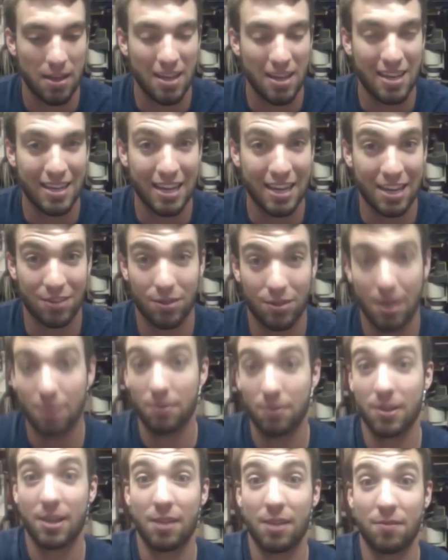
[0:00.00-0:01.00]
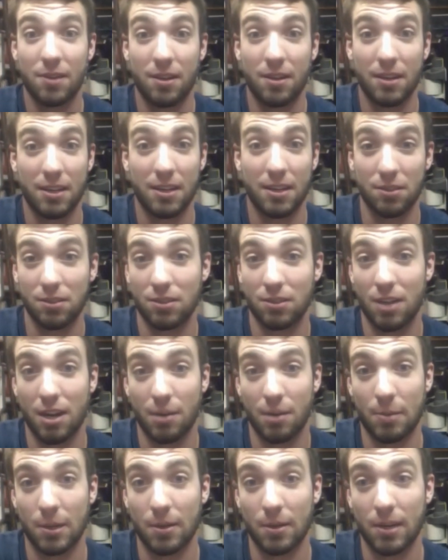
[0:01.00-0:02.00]
yeah, so I really have nothing else to talk
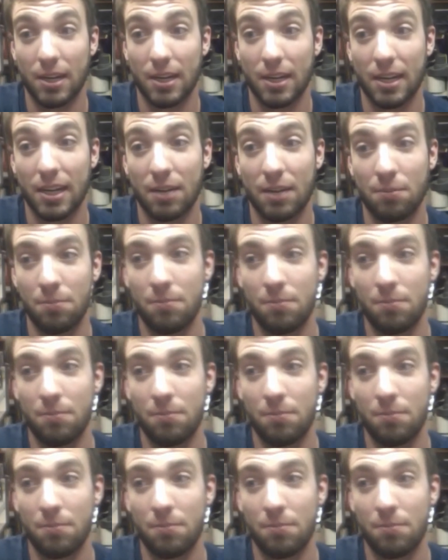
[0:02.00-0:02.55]
about right now.